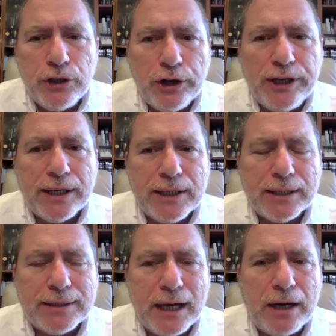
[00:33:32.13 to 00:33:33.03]
Turkey and
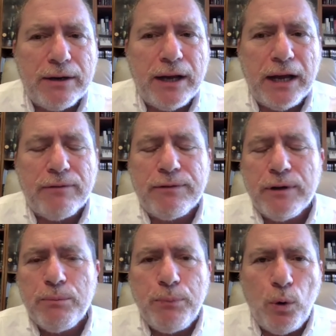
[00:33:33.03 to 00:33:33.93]
Qatar have
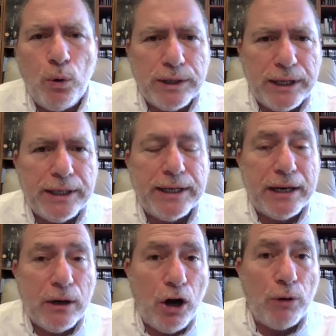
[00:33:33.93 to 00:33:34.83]
poured in
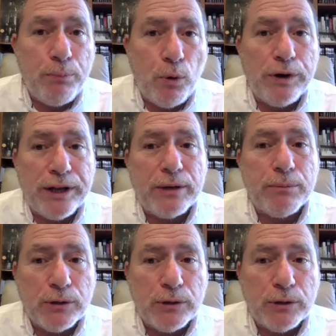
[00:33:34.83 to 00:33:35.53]
and are pouring in,